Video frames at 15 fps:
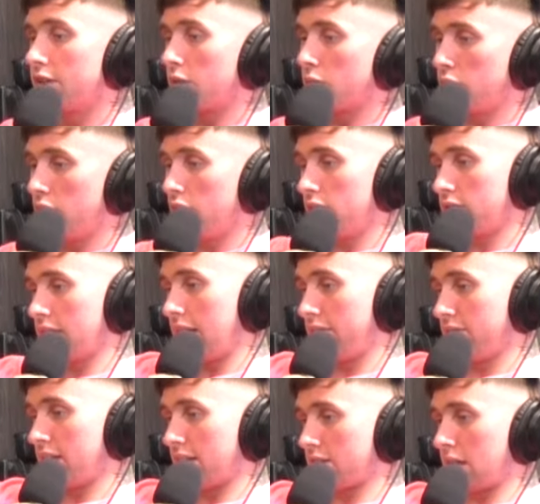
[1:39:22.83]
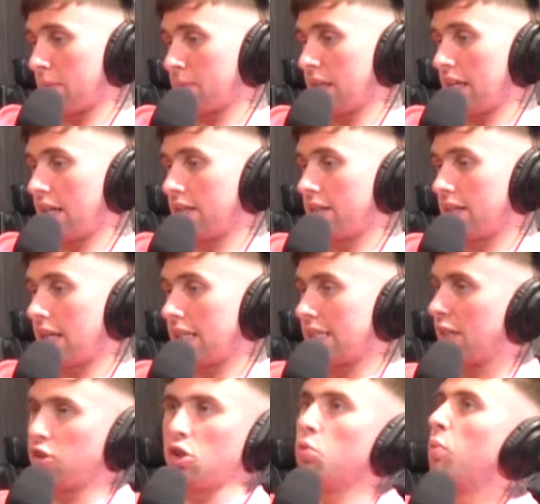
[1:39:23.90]
you know you achieving that top 10
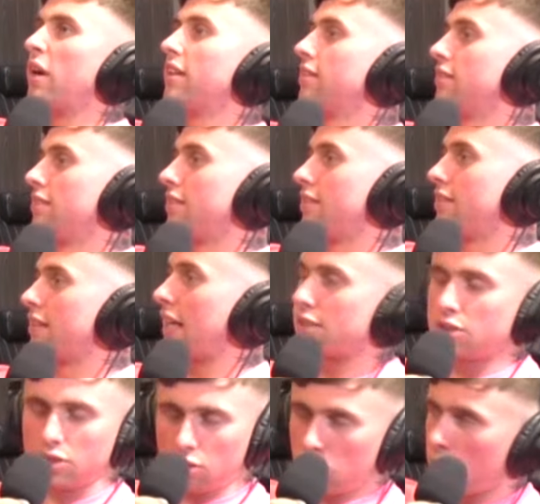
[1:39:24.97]
is like you win that's yeah.